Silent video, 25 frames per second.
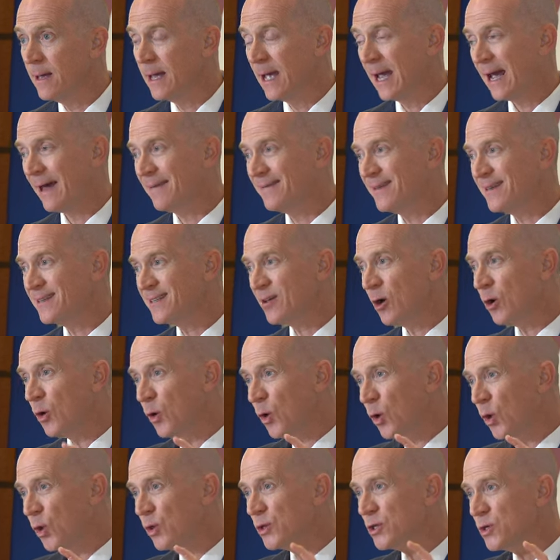And this
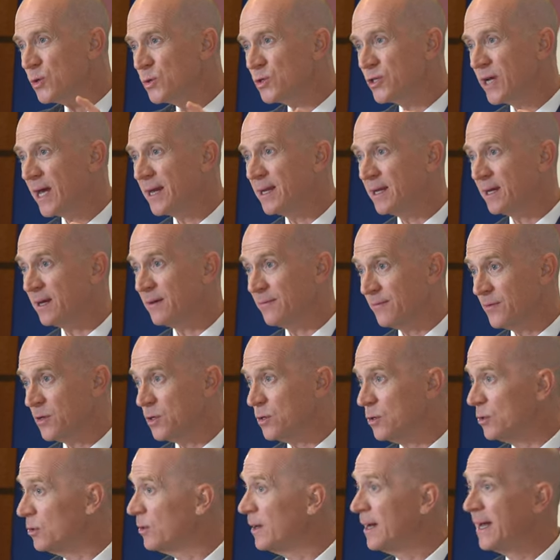whole eugenic
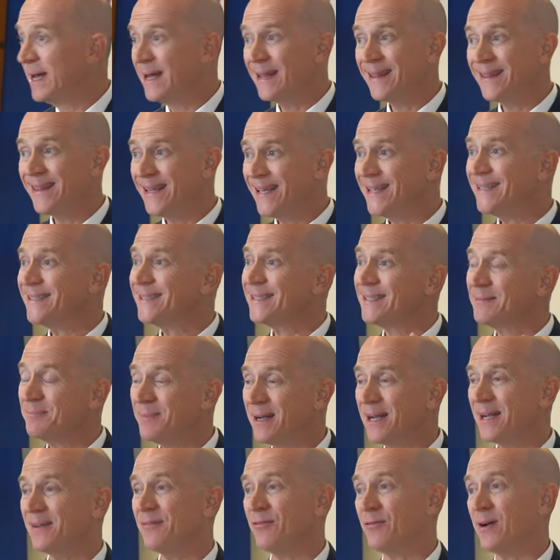view, this,
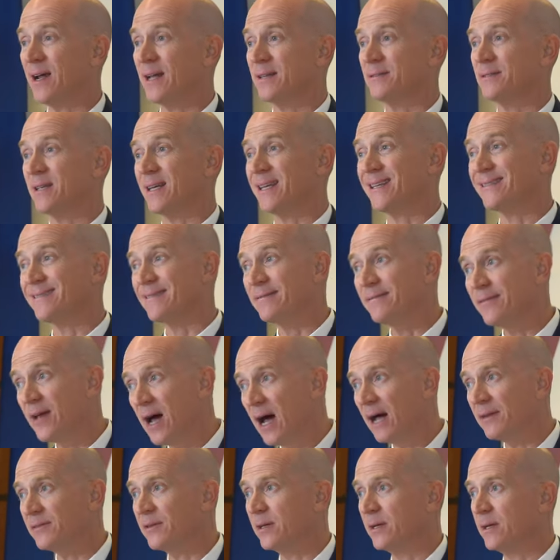my friends, is
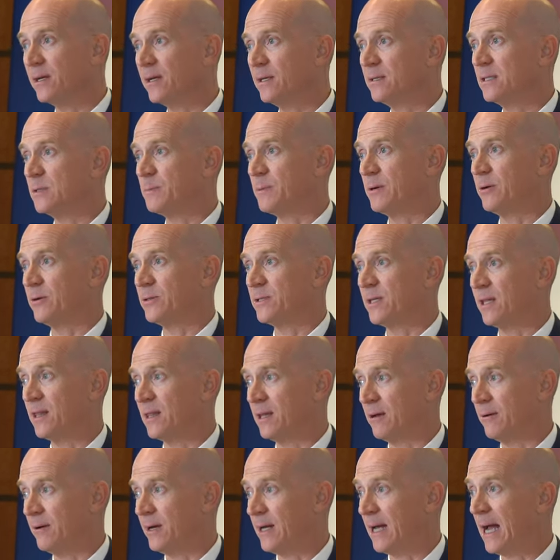not conspiracy
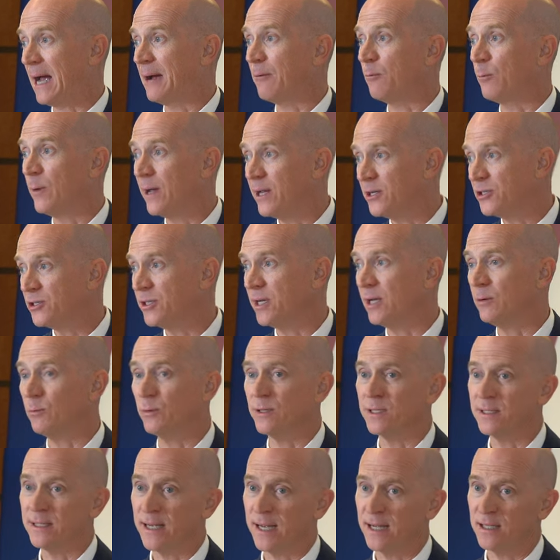theory. I wish it
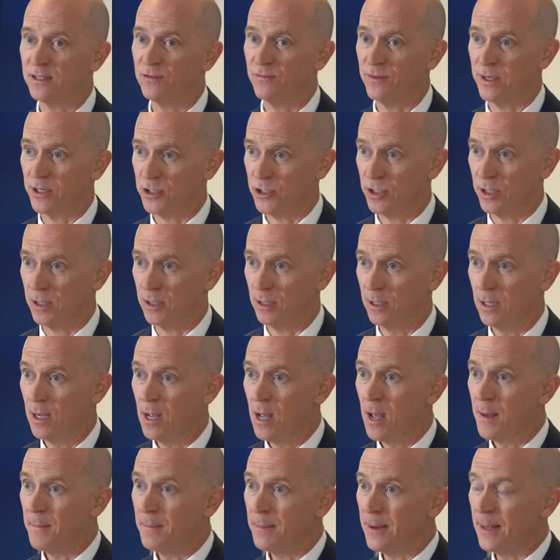was science fiction,
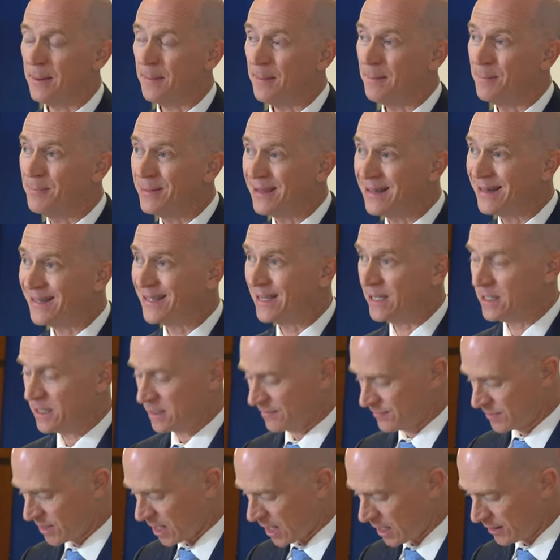but billions
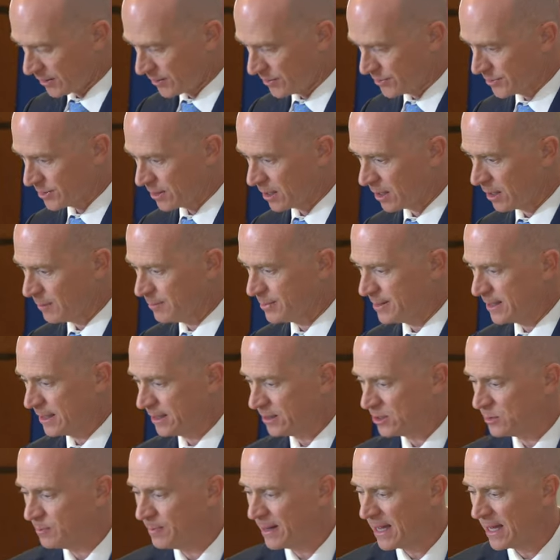of dollars are
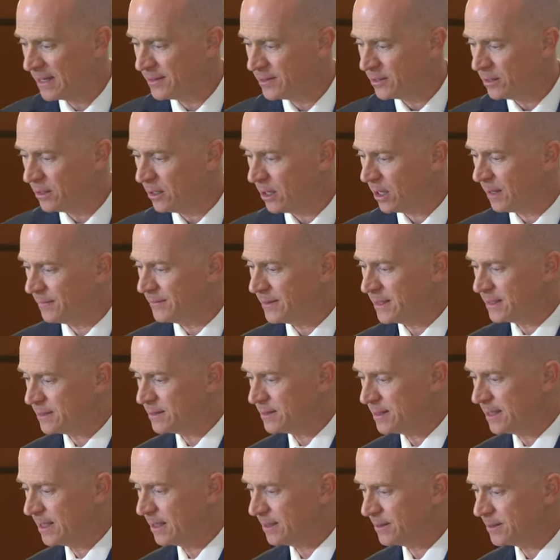being spent on these
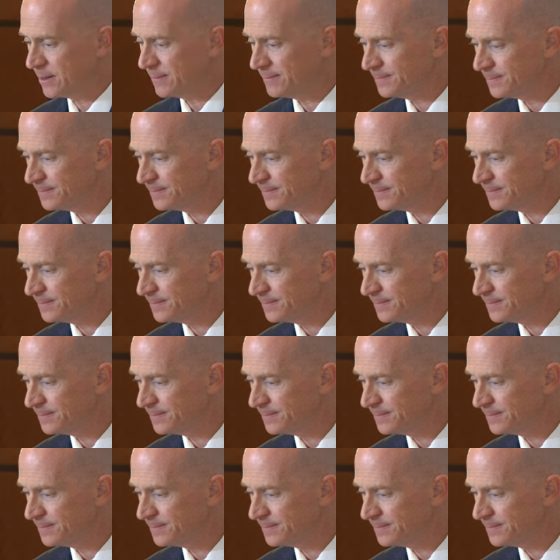things.